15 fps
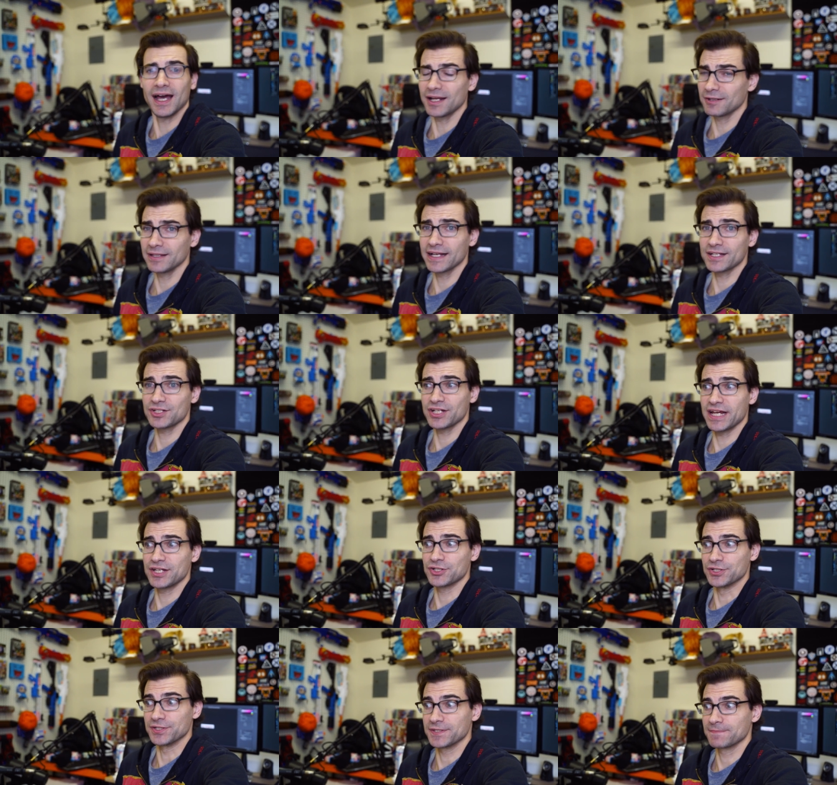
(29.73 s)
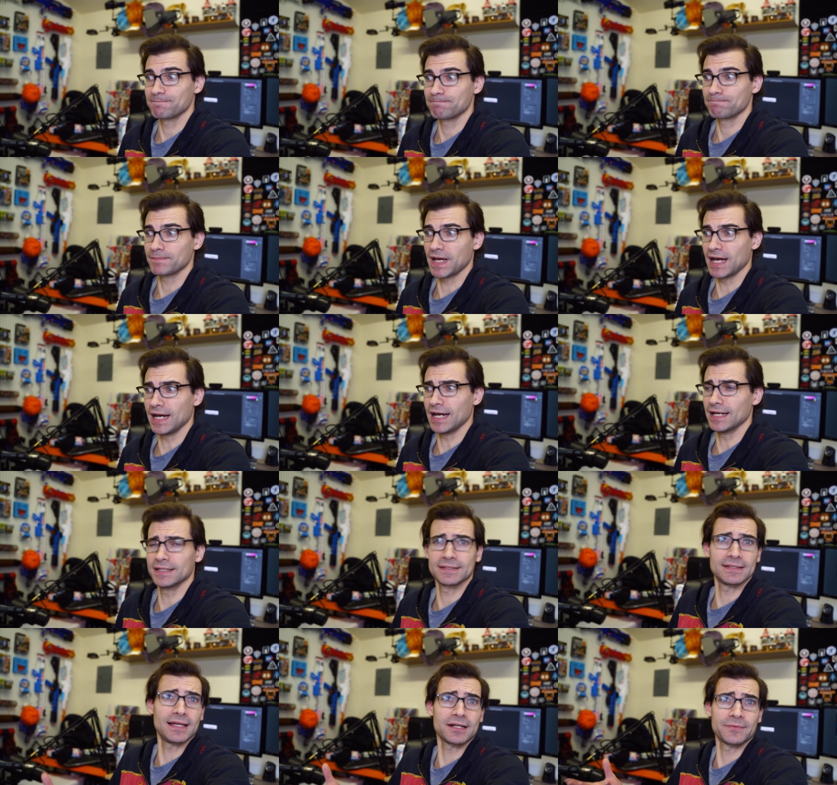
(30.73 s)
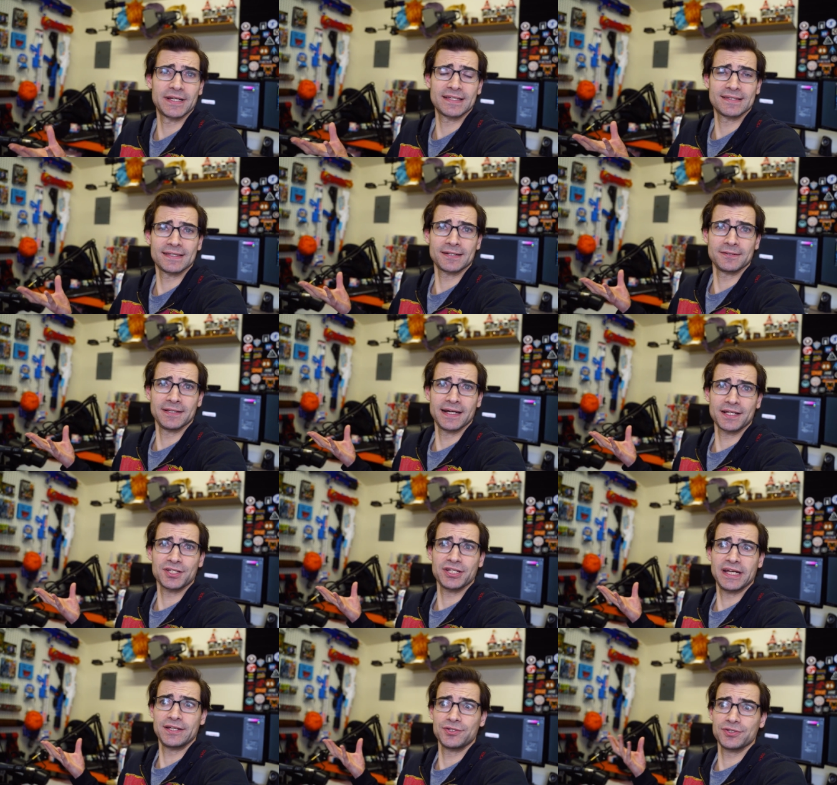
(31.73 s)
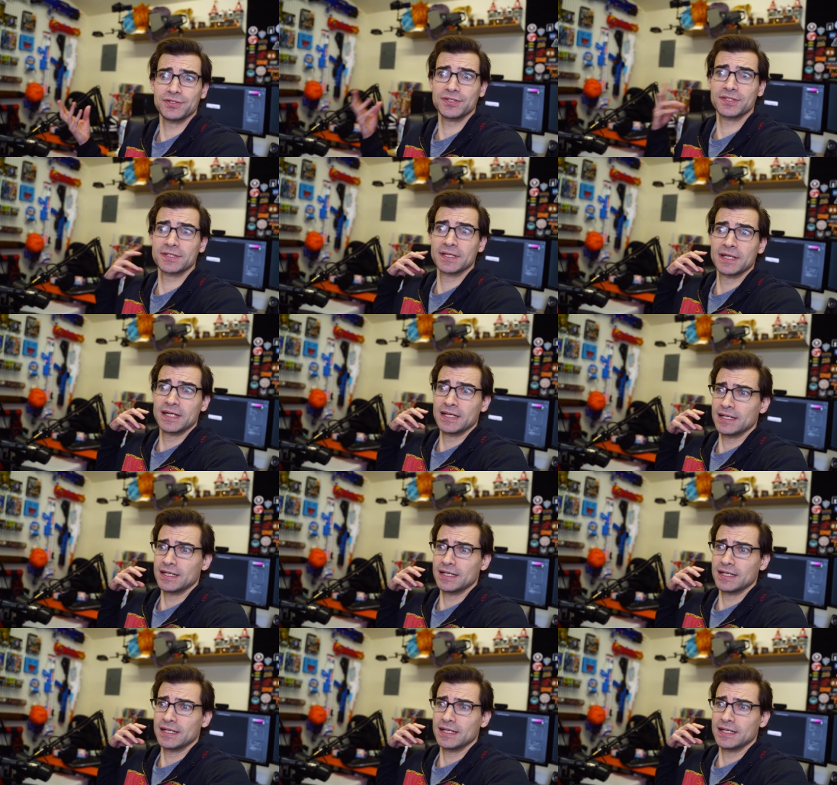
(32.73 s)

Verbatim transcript: don't like changes. Uh, there's a lot of reasons I don't like changes.